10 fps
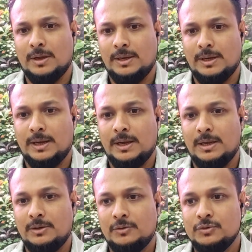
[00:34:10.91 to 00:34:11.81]
I
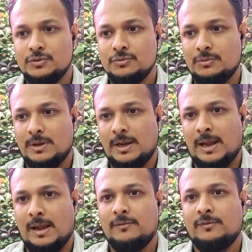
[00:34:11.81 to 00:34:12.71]
used to
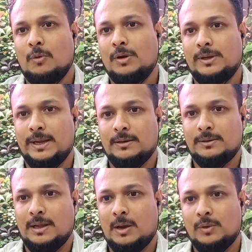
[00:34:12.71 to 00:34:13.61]
have small
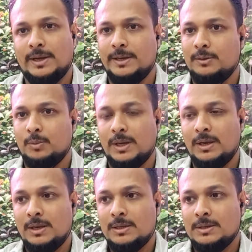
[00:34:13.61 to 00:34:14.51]
tanks outside as
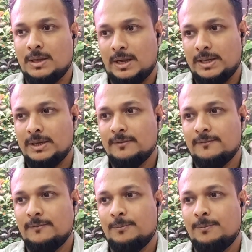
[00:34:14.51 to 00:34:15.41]
well. I
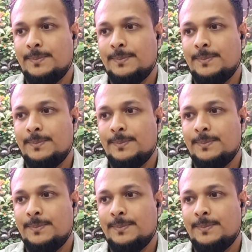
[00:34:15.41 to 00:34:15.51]
have